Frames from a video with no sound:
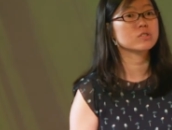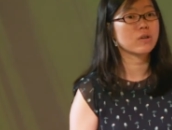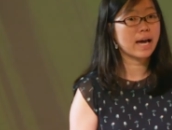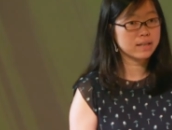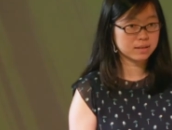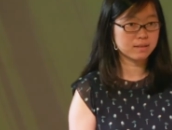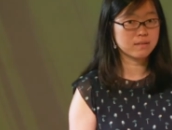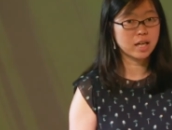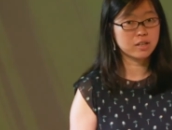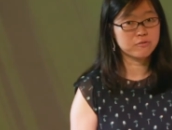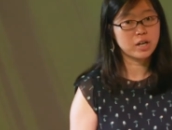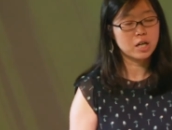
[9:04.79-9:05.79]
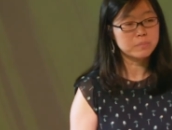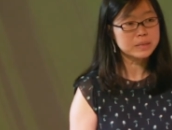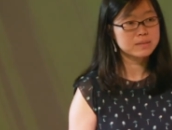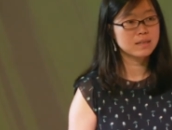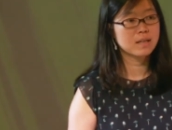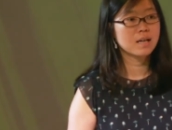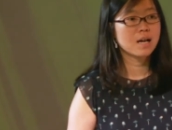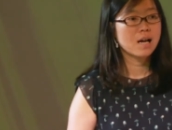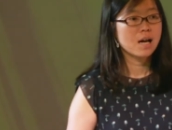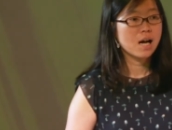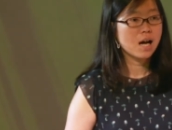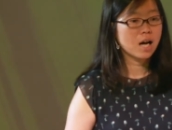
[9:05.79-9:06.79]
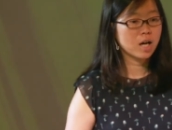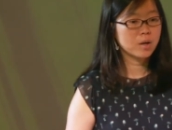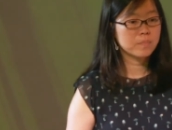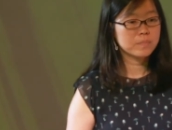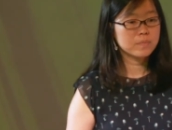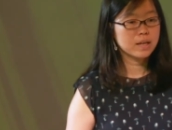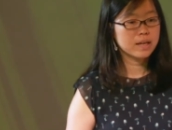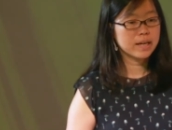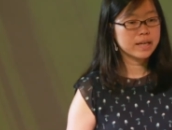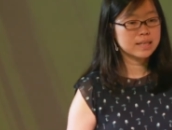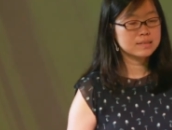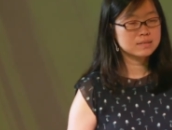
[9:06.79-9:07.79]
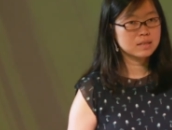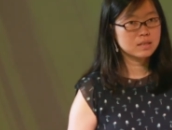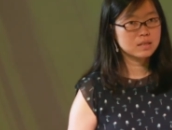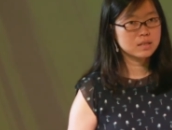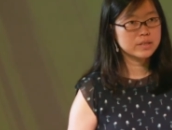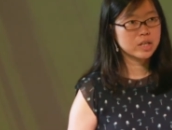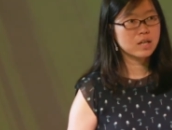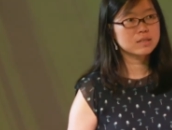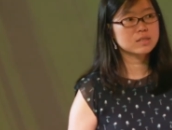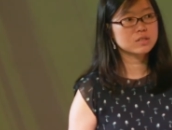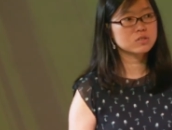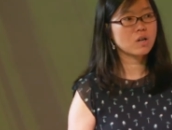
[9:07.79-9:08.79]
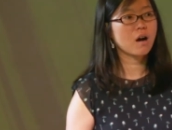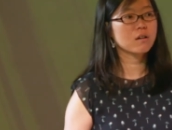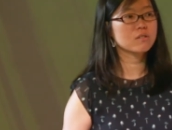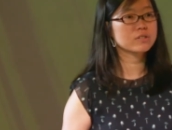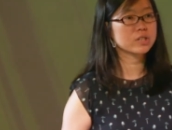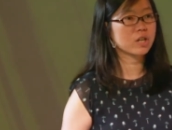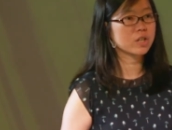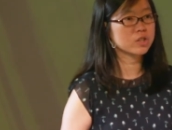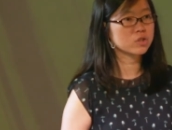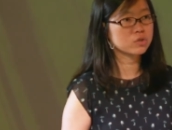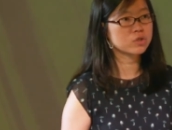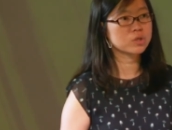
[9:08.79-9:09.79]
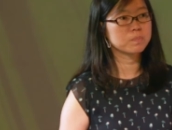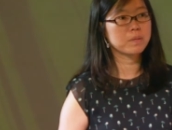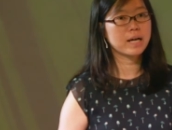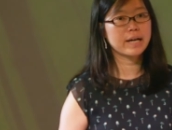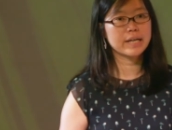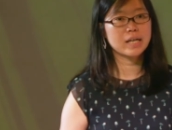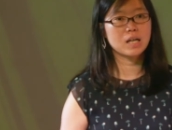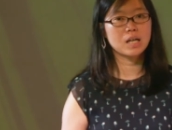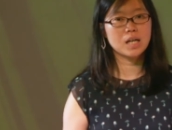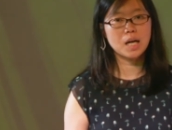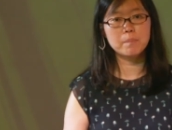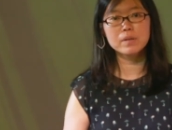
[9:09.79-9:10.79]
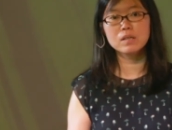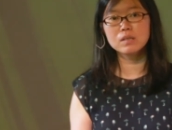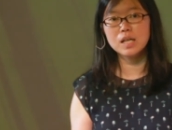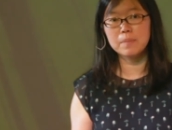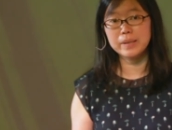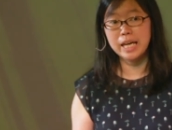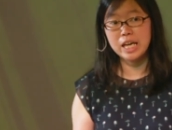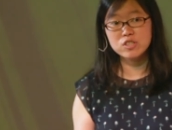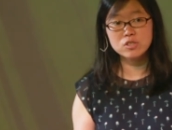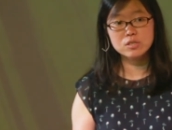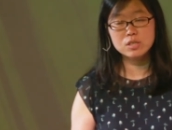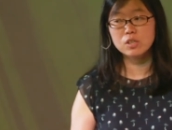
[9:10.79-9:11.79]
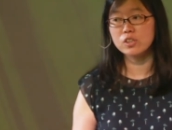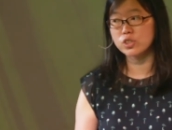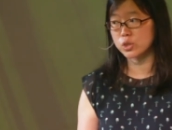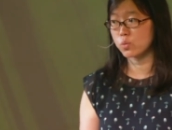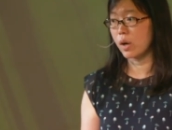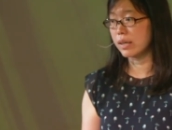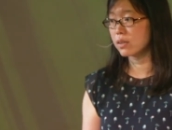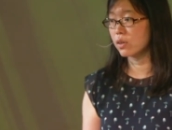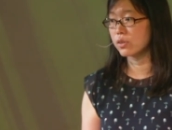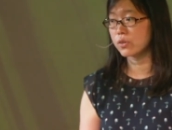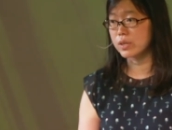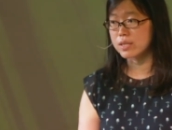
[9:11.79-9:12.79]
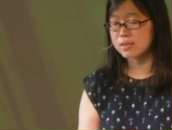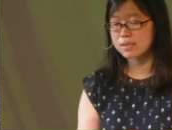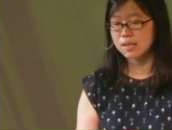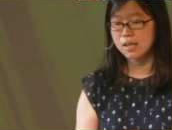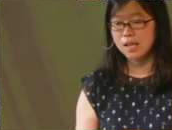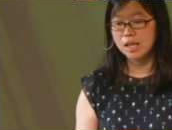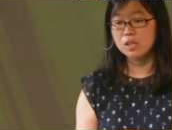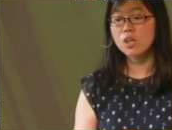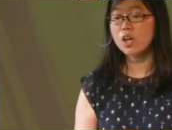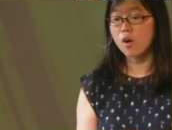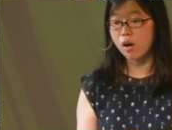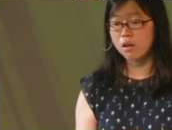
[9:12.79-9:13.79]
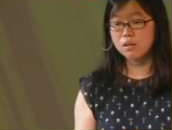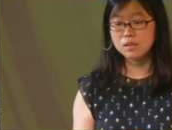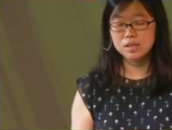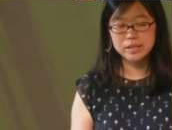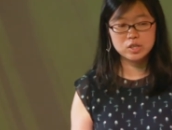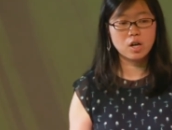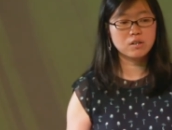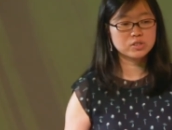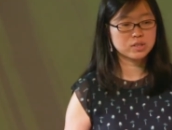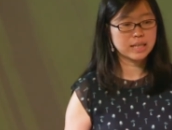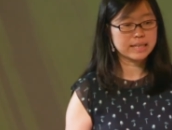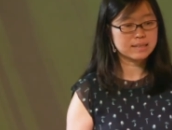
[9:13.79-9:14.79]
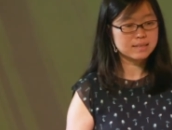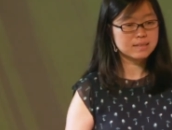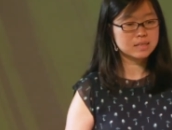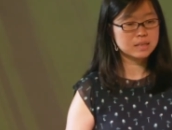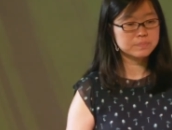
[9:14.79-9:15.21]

you need to add it in that environment. Um, and there are certain toggles that are used by a couple applications, not just one, although it's not all of the toggles are like this.